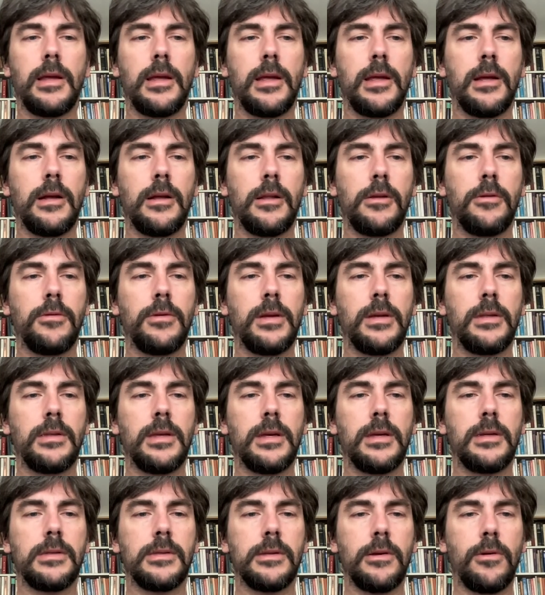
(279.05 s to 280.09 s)
including
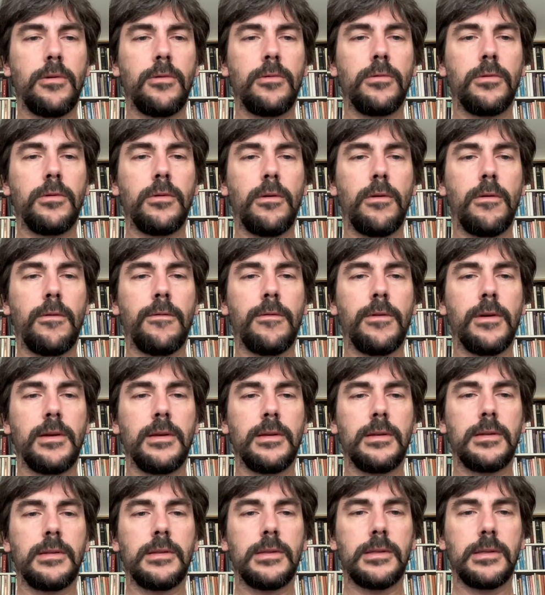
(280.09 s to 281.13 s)
Dick's own, over
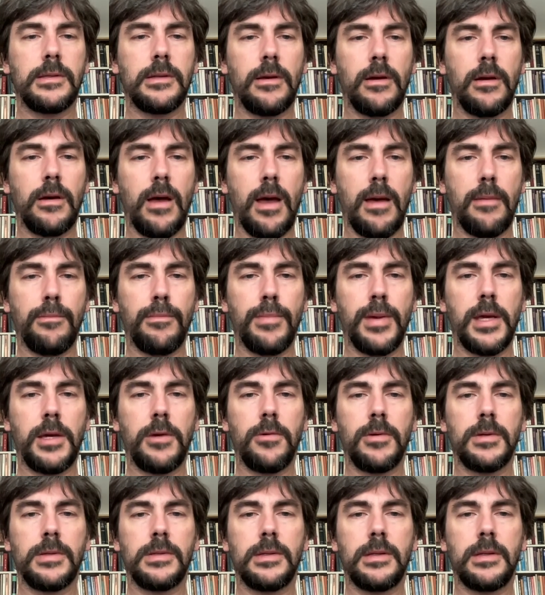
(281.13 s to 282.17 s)
its
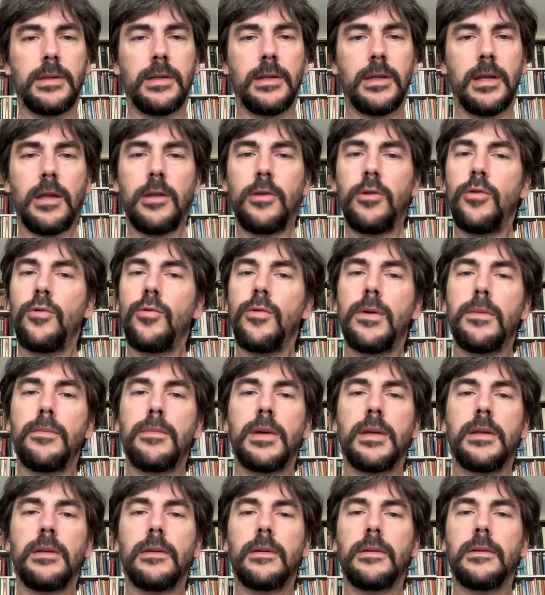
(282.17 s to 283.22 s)
ambiguous
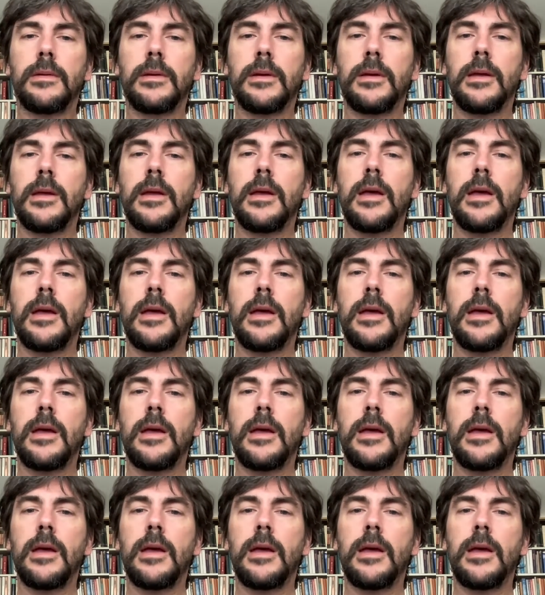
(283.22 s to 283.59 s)
denouement,